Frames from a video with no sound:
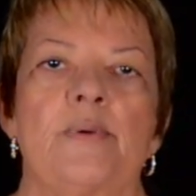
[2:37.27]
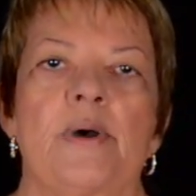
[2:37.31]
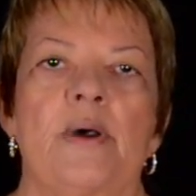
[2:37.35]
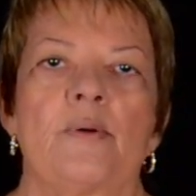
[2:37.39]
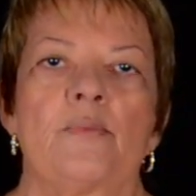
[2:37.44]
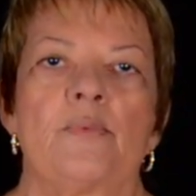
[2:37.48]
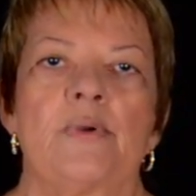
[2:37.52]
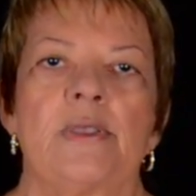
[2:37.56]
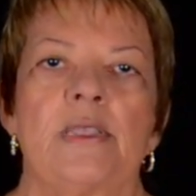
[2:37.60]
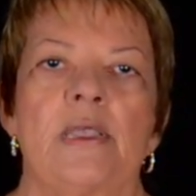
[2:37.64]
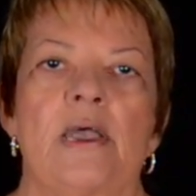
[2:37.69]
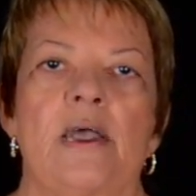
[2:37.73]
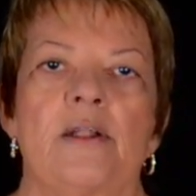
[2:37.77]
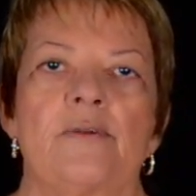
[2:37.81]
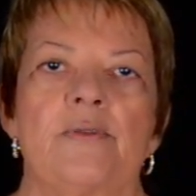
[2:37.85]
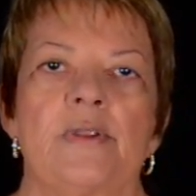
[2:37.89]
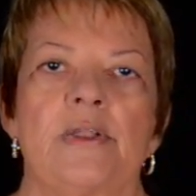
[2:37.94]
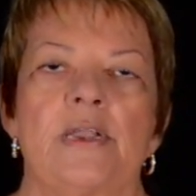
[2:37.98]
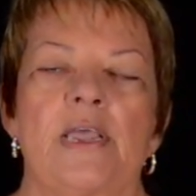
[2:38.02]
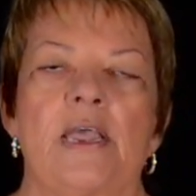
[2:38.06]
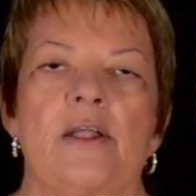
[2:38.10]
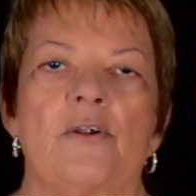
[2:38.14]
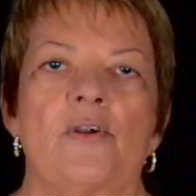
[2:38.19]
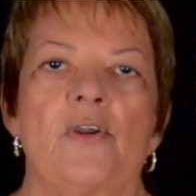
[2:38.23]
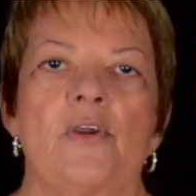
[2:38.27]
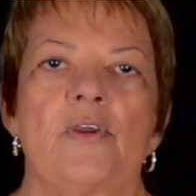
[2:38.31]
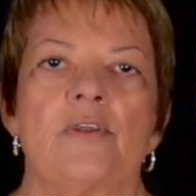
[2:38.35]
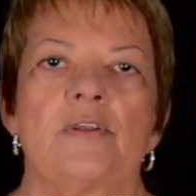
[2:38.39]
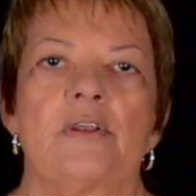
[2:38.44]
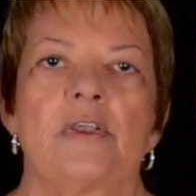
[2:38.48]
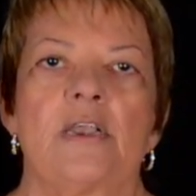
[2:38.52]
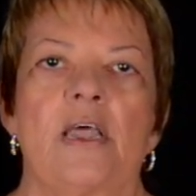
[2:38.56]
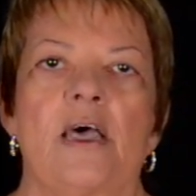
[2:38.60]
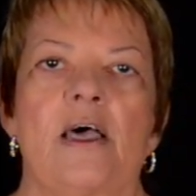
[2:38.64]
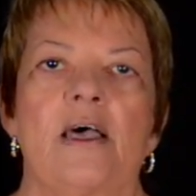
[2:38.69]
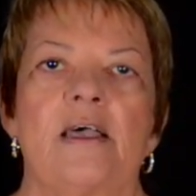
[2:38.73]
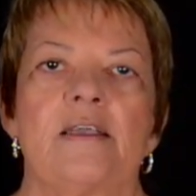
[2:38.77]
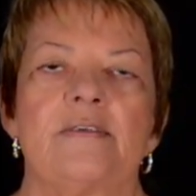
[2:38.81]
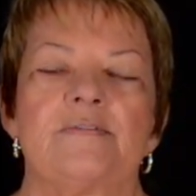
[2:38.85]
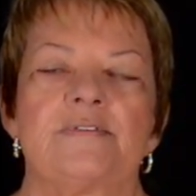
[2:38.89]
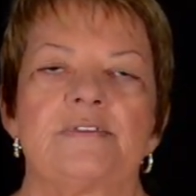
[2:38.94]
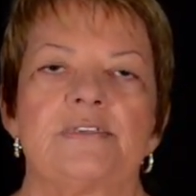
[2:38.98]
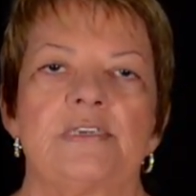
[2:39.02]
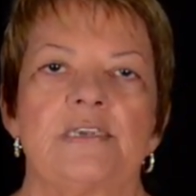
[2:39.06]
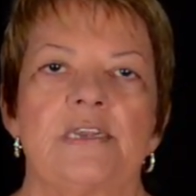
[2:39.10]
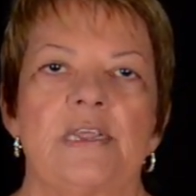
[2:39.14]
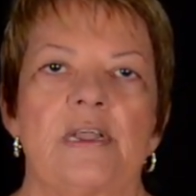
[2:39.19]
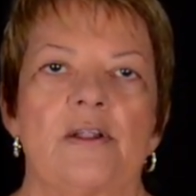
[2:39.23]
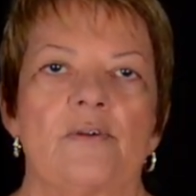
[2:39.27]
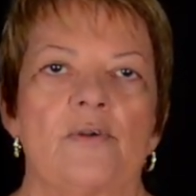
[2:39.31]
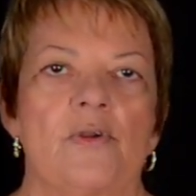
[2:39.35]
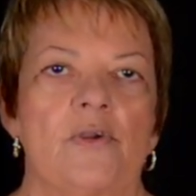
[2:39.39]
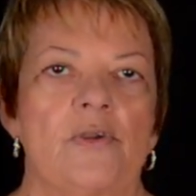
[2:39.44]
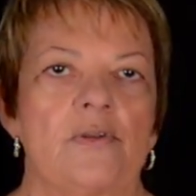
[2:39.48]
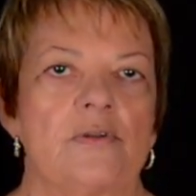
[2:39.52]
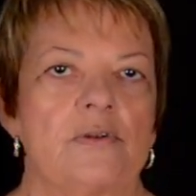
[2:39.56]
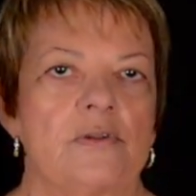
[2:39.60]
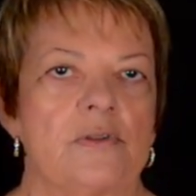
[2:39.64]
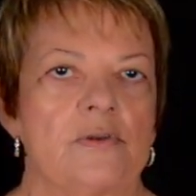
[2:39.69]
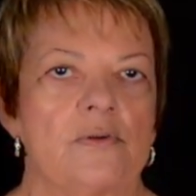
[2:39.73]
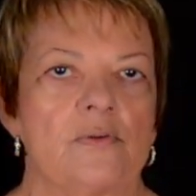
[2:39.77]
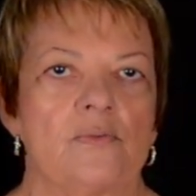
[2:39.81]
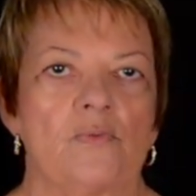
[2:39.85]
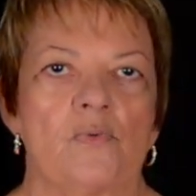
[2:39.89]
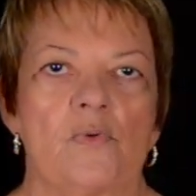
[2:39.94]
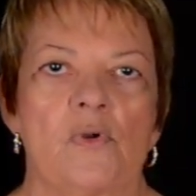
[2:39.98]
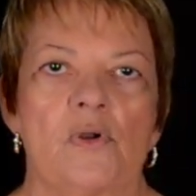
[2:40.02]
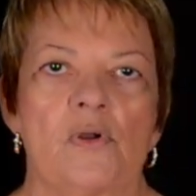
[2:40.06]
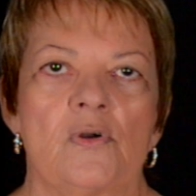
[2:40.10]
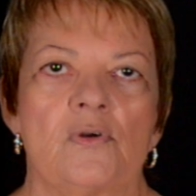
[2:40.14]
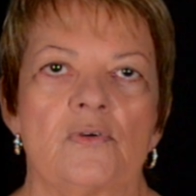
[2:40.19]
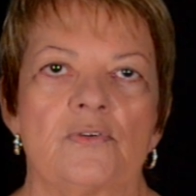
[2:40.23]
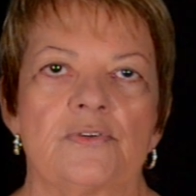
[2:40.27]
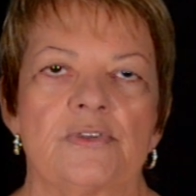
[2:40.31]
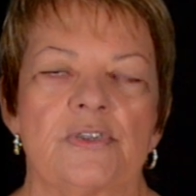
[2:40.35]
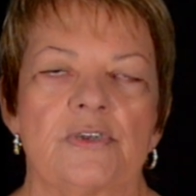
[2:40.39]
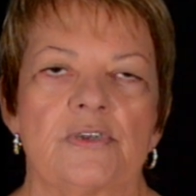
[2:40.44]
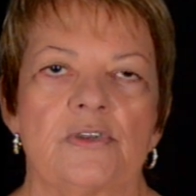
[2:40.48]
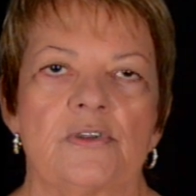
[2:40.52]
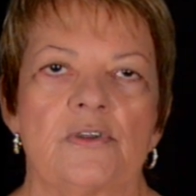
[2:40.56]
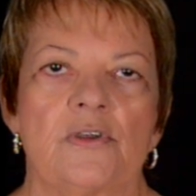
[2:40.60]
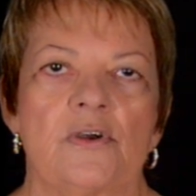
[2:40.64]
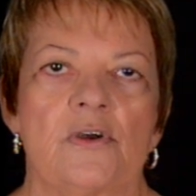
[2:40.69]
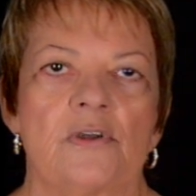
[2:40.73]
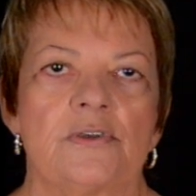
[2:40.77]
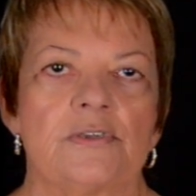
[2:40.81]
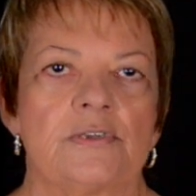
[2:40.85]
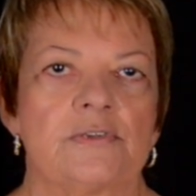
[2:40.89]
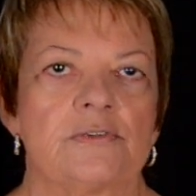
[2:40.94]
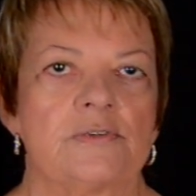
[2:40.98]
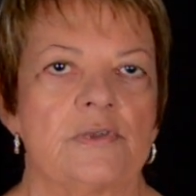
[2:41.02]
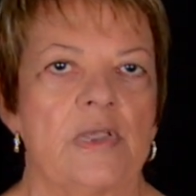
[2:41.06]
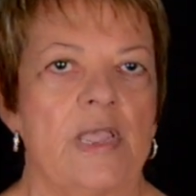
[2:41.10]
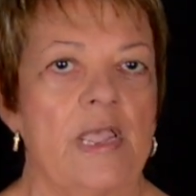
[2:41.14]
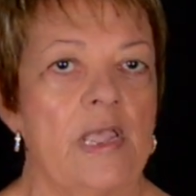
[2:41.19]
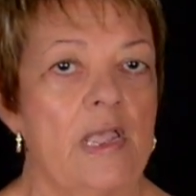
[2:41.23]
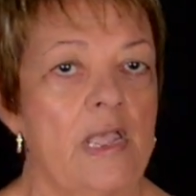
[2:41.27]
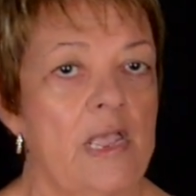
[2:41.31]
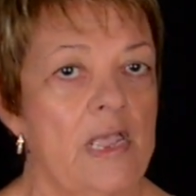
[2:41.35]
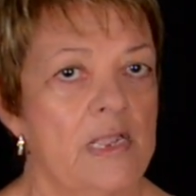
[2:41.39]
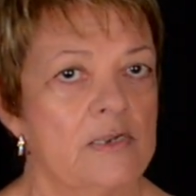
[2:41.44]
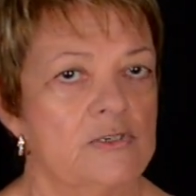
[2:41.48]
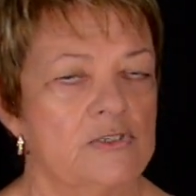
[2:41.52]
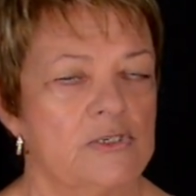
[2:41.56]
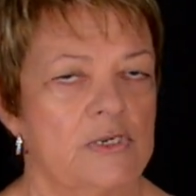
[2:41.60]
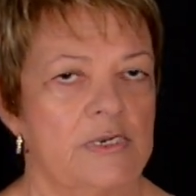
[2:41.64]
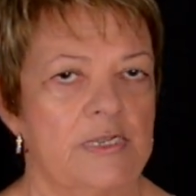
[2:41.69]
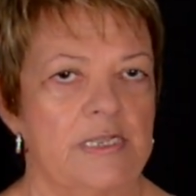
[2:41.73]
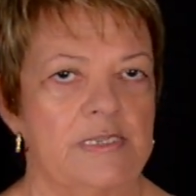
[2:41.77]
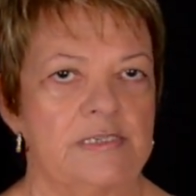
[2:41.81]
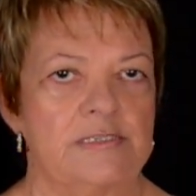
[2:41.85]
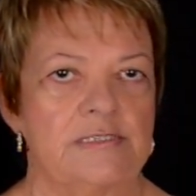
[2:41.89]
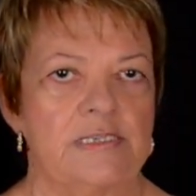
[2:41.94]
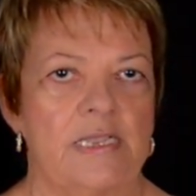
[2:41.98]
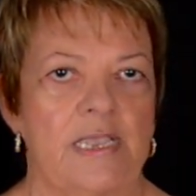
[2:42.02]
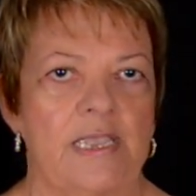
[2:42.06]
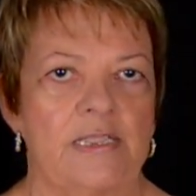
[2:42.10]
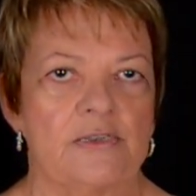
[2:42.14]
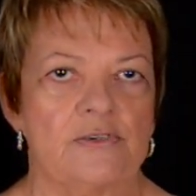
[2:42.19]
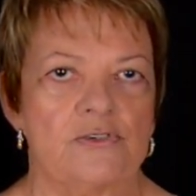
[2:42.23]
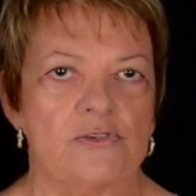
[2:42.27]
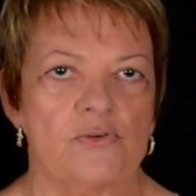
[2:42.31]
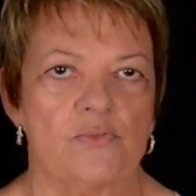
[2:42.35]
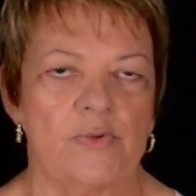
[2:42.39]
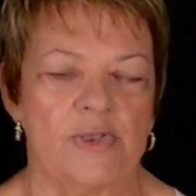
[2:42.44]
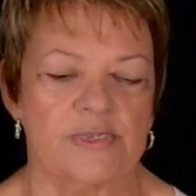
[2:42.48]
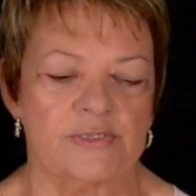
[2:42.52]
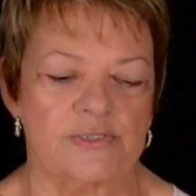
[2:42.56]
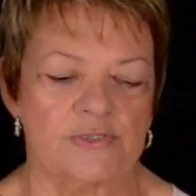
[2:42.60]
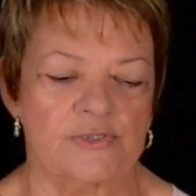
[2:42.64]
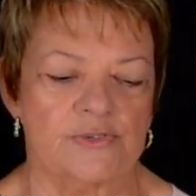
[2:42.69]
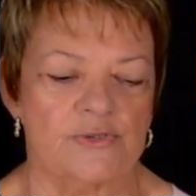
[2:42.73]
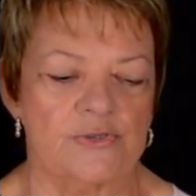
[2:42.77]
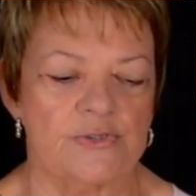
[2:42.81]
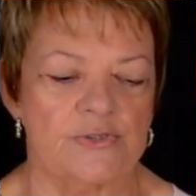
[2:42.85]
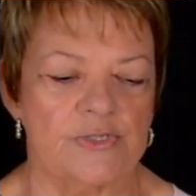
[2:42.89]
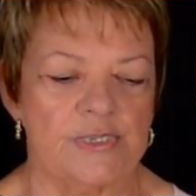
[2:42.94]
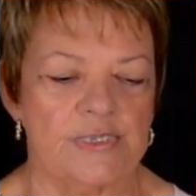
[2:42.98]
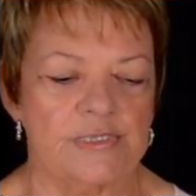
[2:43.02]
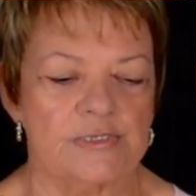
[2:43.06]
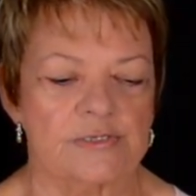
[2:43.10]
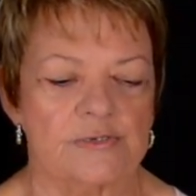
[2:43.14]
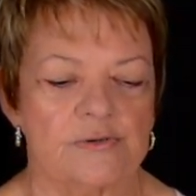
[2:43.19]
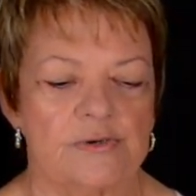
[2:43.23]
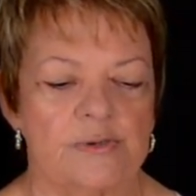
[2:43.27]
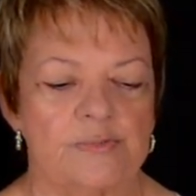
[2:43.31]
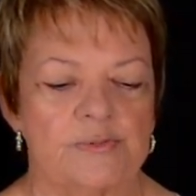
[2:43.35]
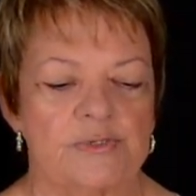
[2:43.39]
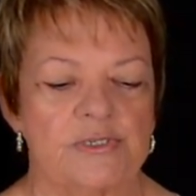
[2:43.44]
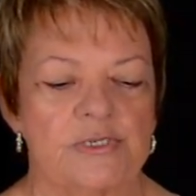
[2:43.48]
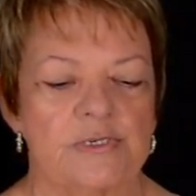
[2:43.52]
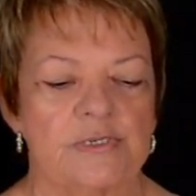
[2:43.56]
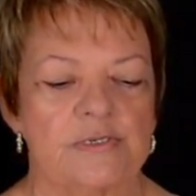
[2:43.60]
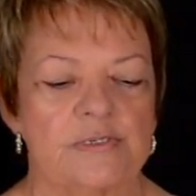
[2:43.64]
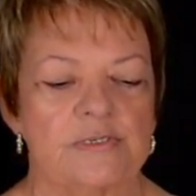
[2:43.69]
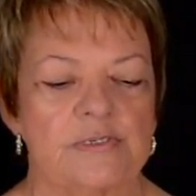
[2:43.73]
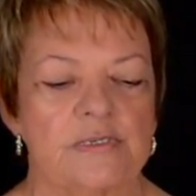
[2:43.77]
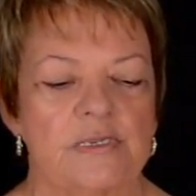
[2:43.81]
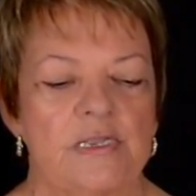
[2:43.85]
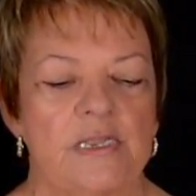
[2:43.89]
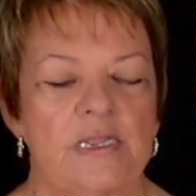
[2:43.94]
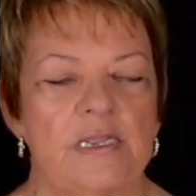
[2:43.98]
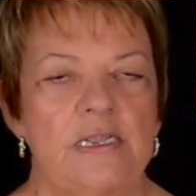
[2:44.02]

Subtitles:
but we are in our own lives, in our own little world, and God is actually saying to us through these scriptures,